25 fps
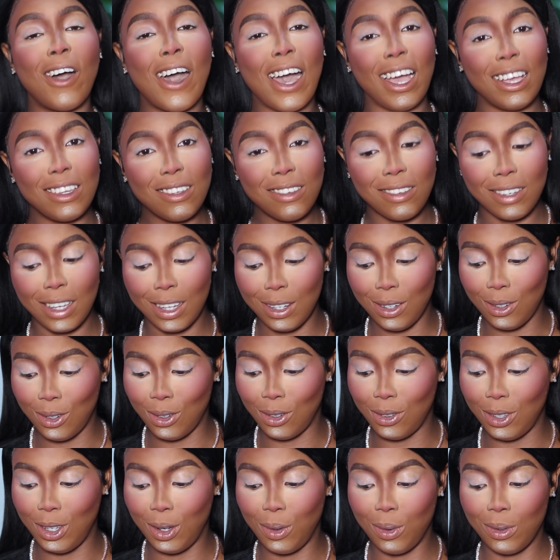For
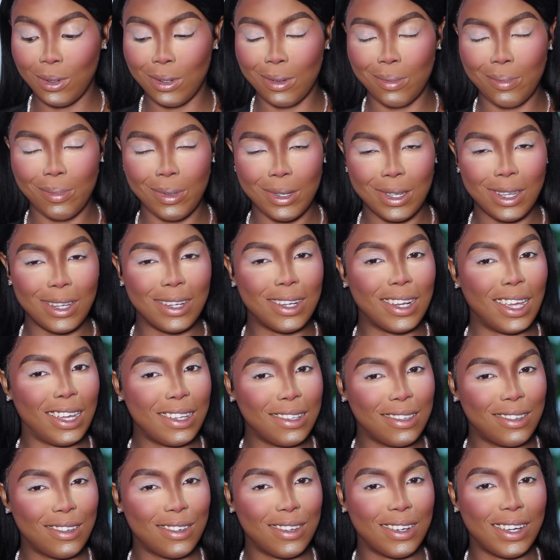eyeshadow, it wouldn't be a
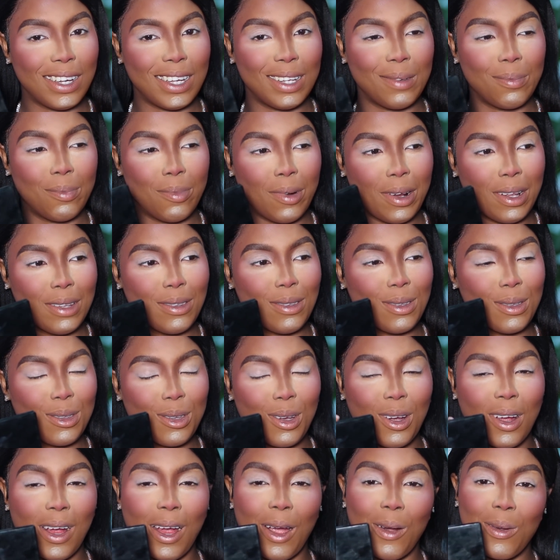Nigerian brand
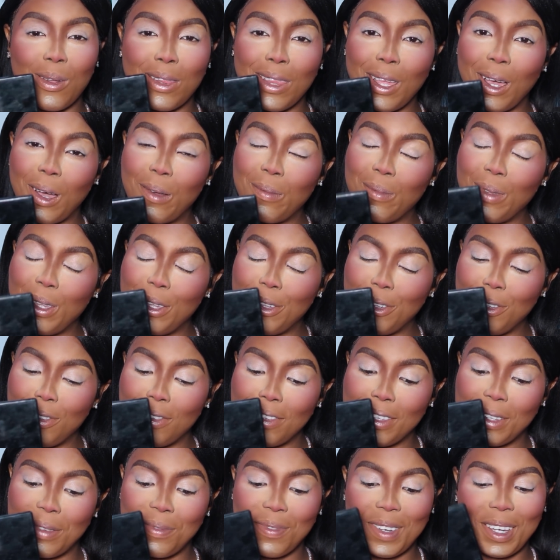tutorial without me
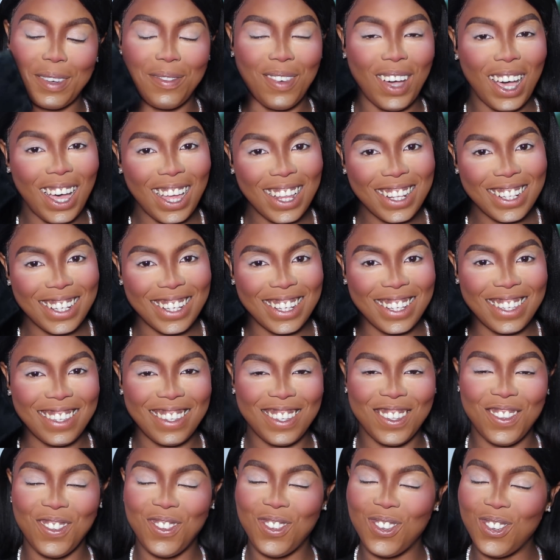using my palette.
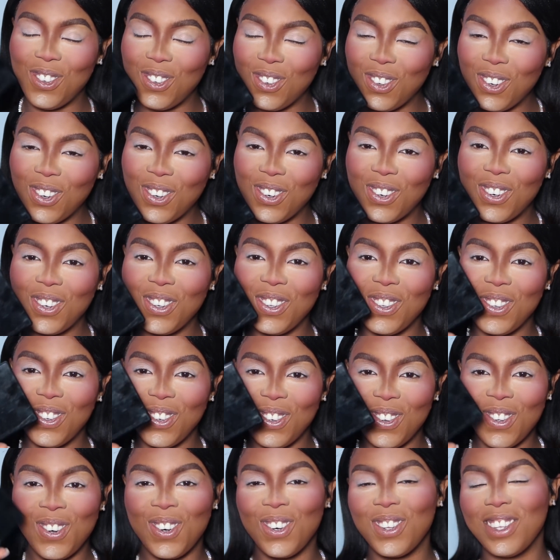If you know,
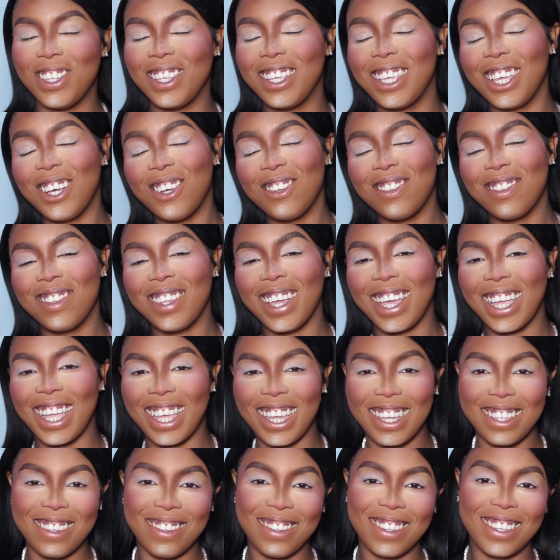you know. The girls
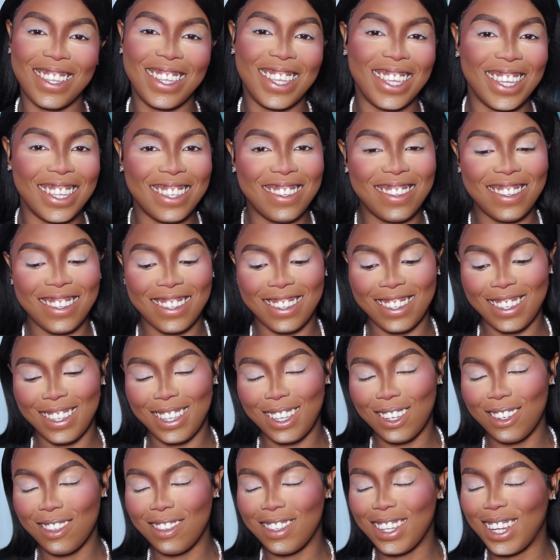that get it, the
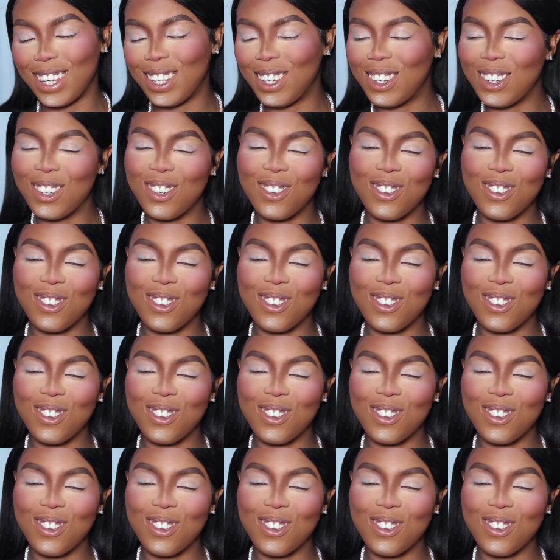girls that